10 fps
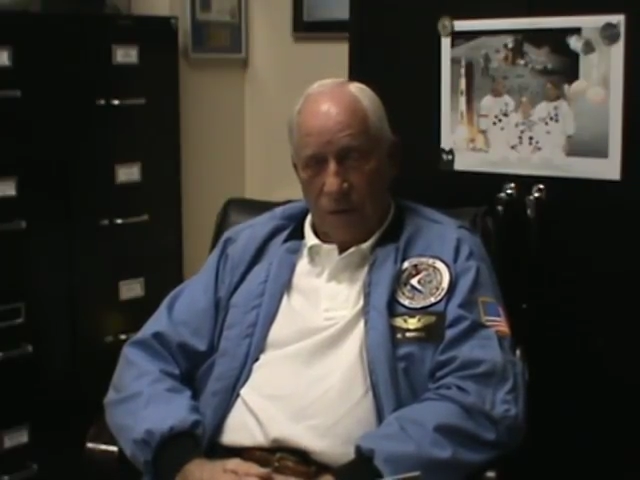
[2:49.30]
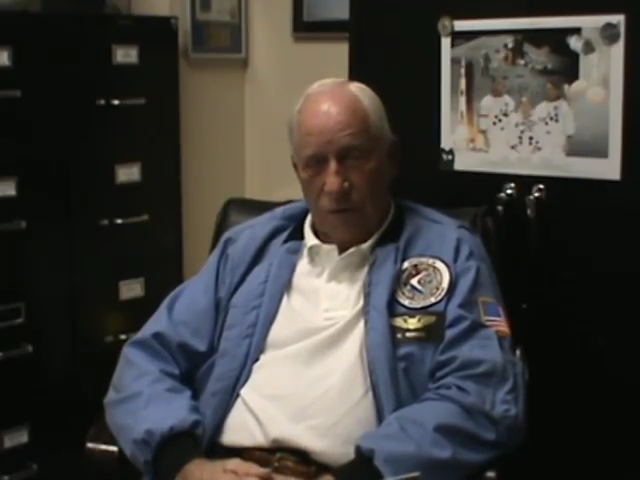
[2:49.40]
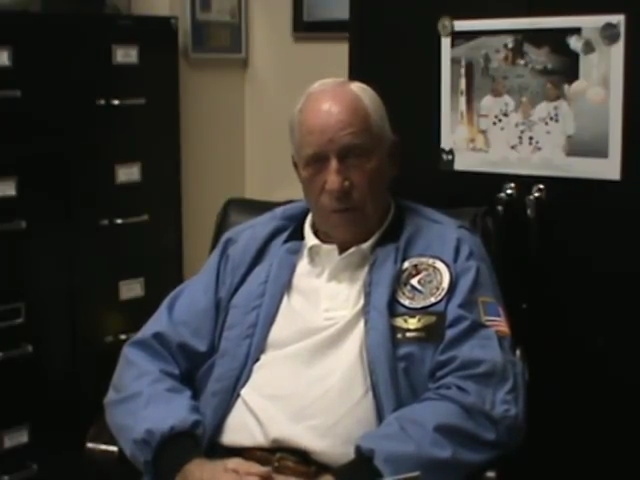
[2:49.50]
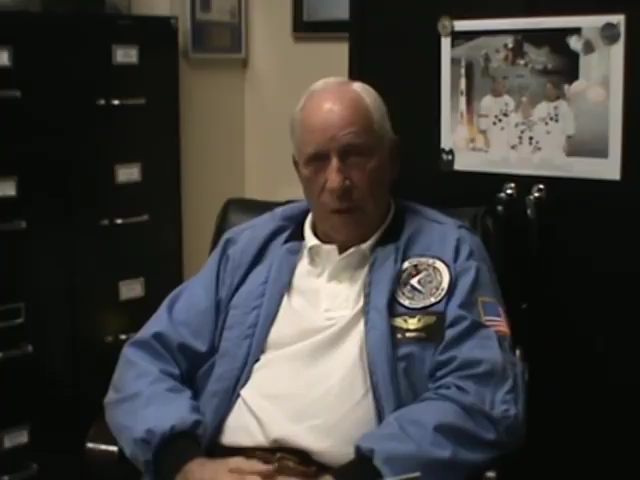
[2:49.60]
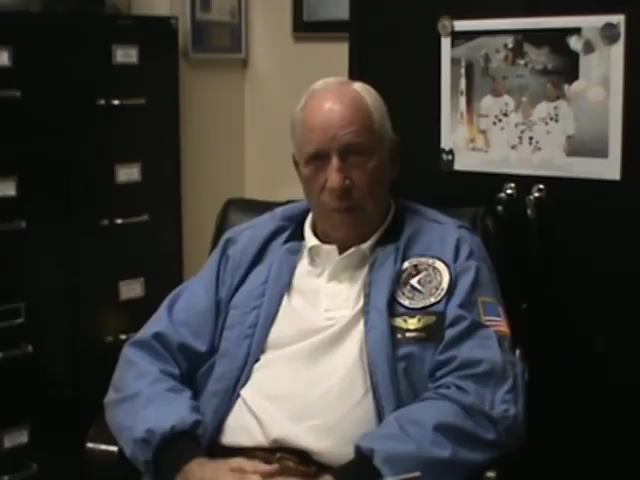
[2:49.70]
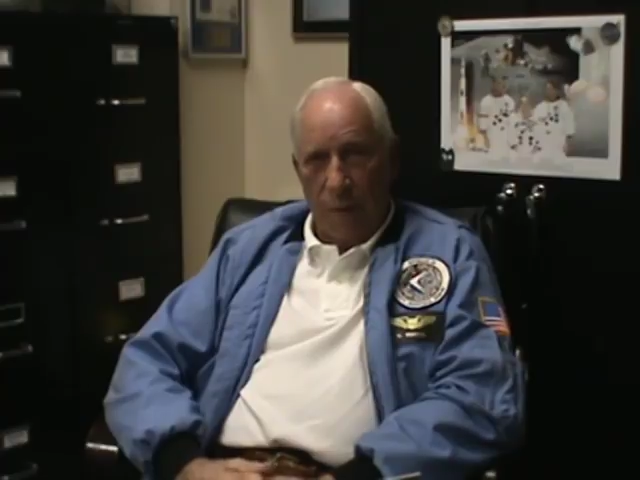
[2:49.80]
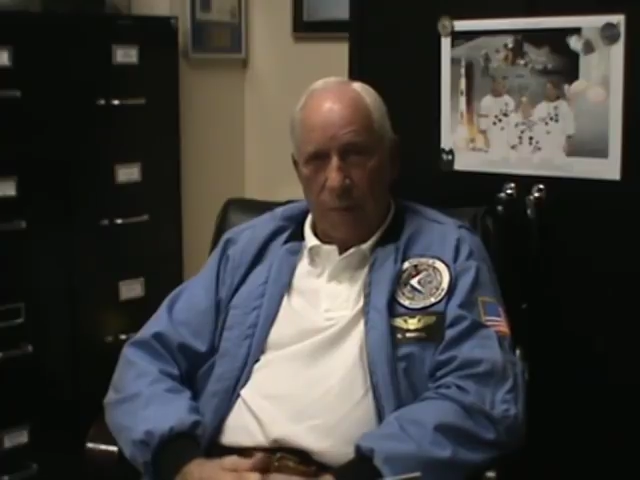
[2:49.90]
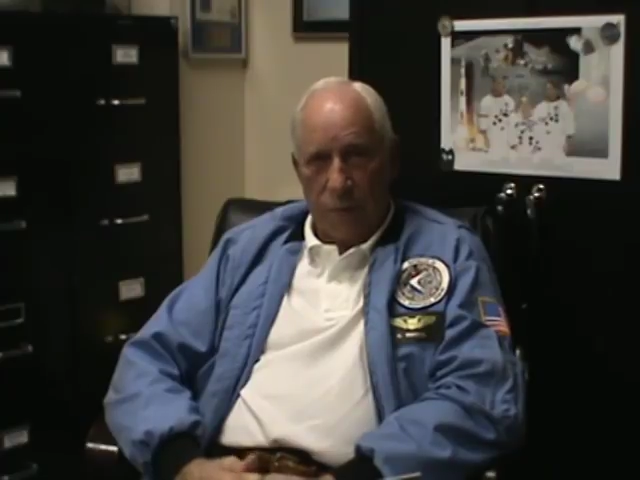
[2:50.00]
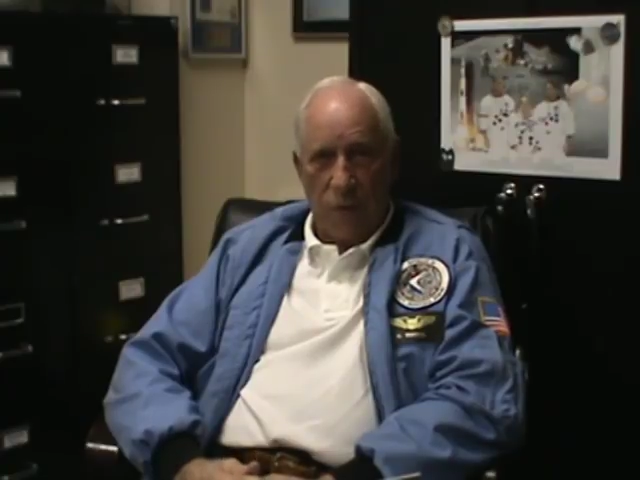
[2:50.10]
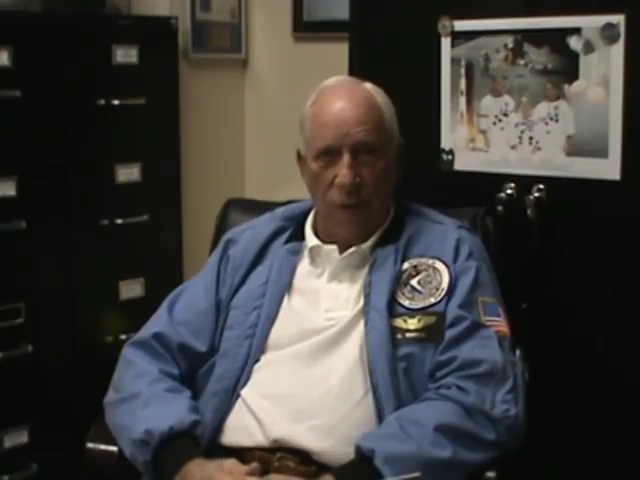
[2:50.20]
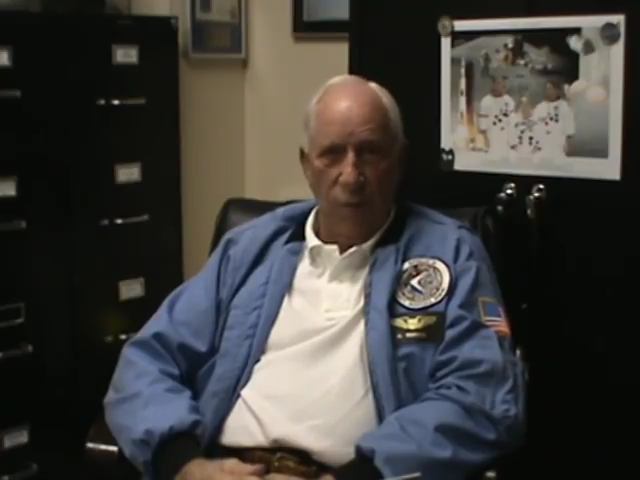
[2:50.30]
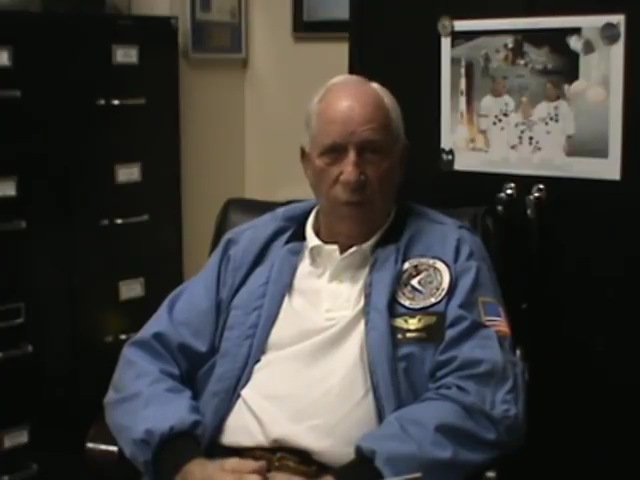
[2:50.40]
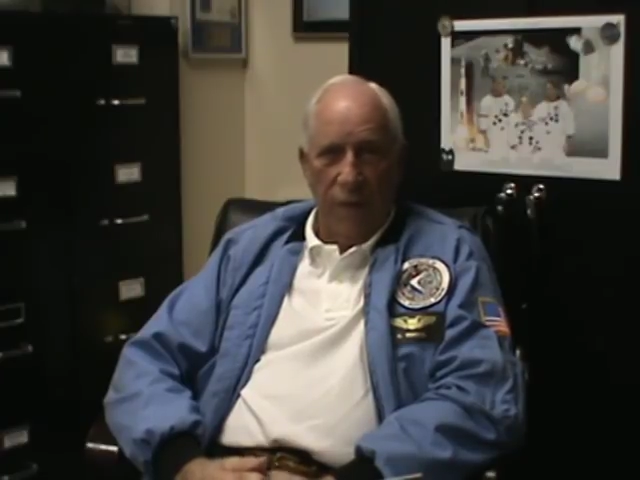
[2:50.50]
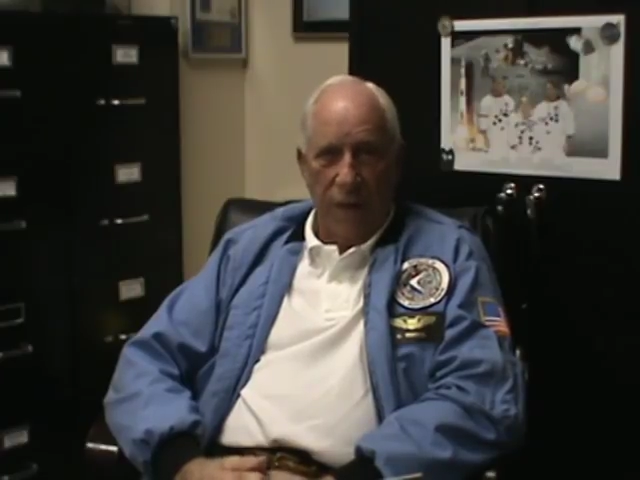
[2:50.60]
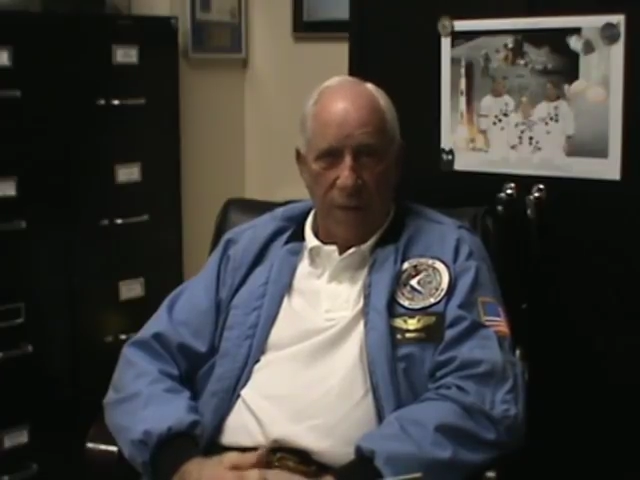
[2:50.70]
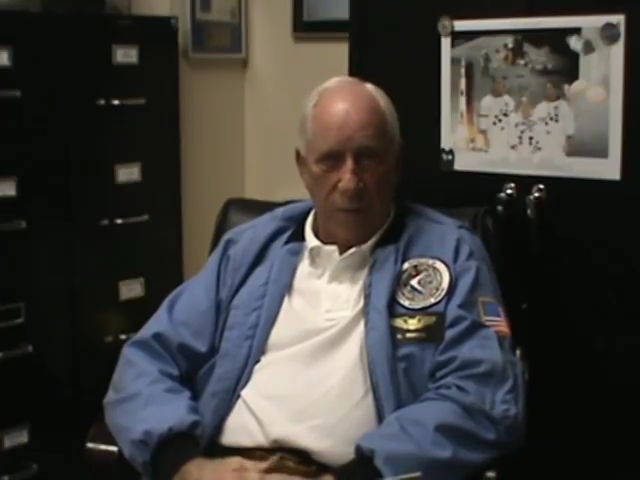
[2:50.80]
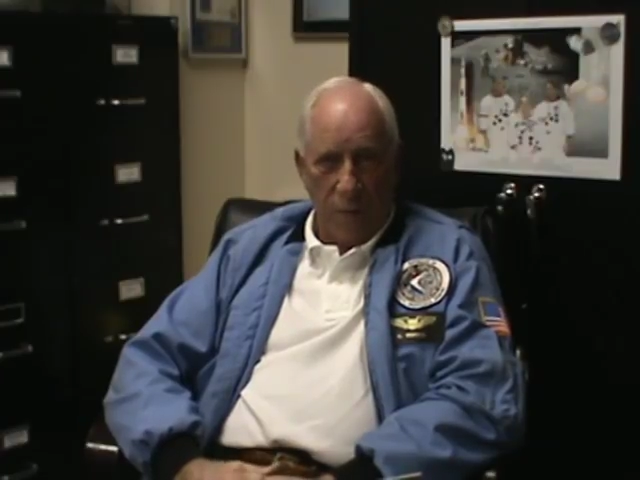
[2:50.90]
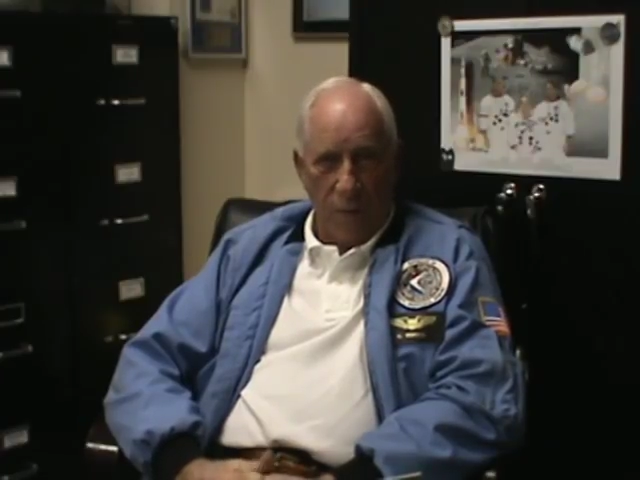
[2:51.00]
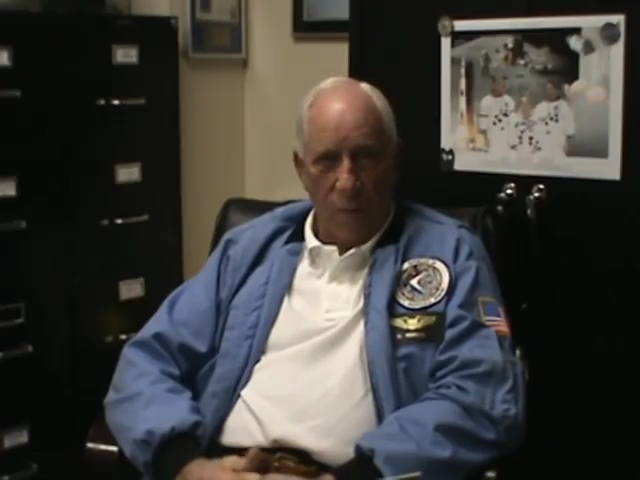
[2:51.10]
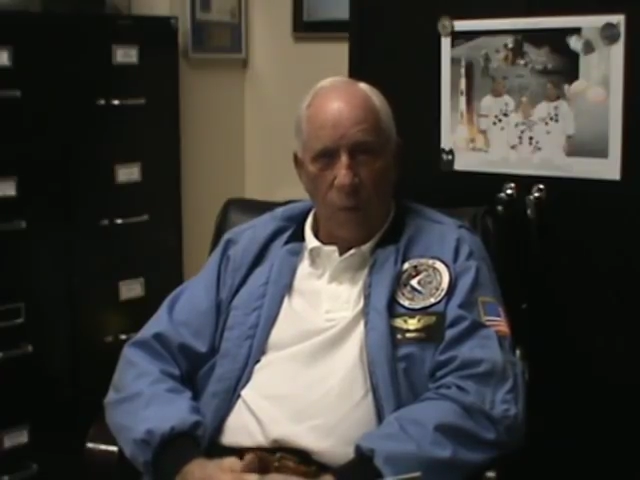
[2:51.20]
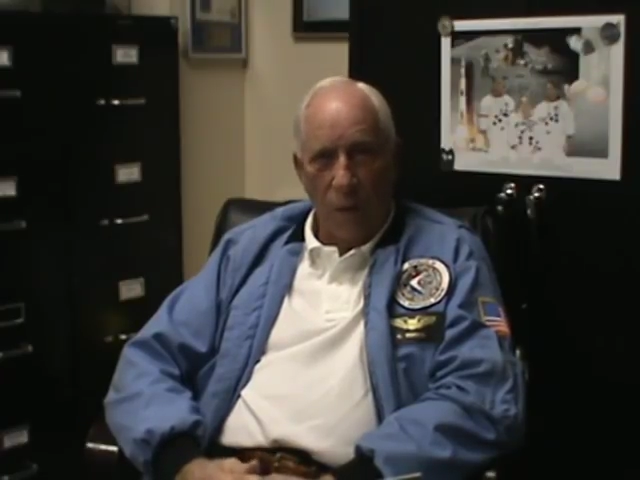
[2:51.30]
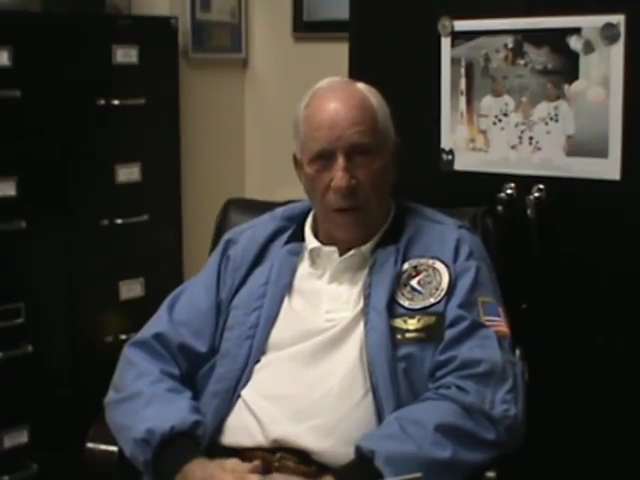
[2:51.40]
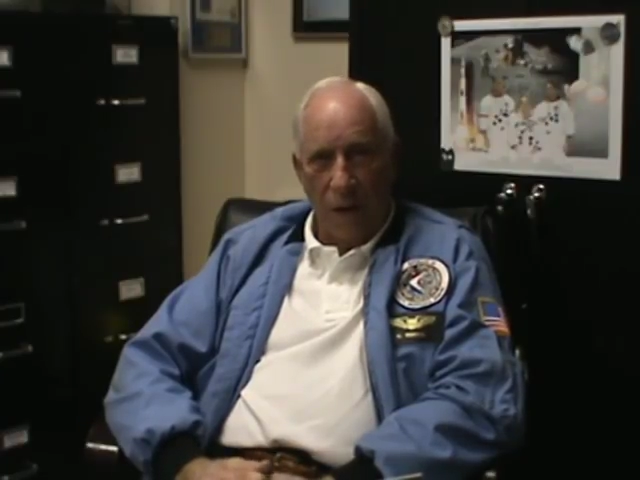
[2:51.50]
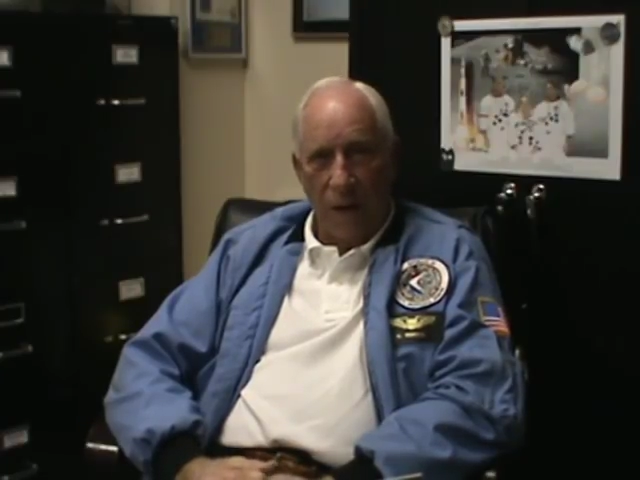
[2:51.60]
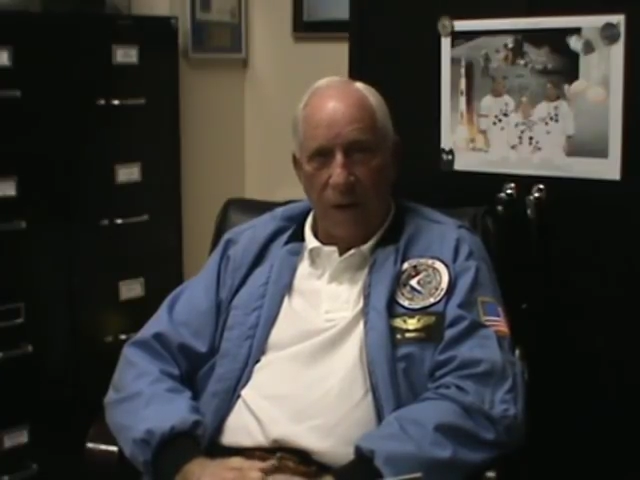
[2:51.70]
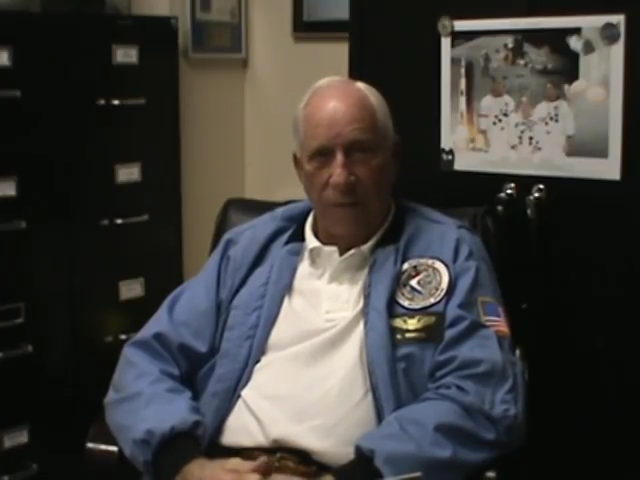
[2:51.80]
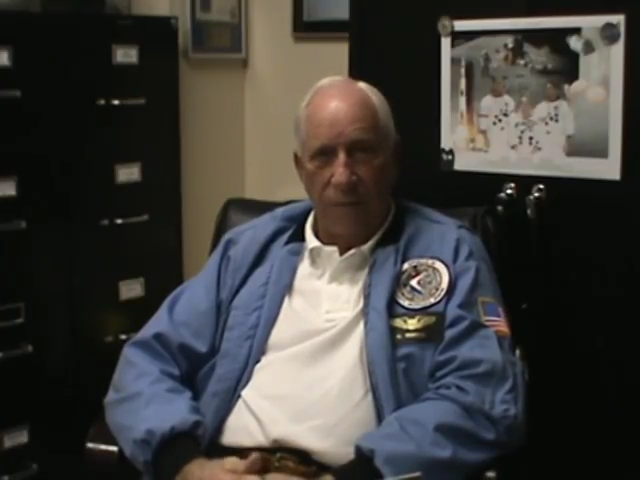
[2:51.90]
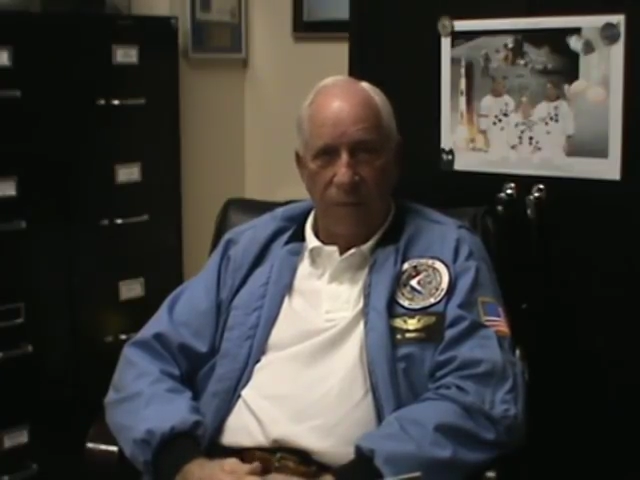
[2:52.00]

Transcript: Too many people saw the movie Capricorn 1 and they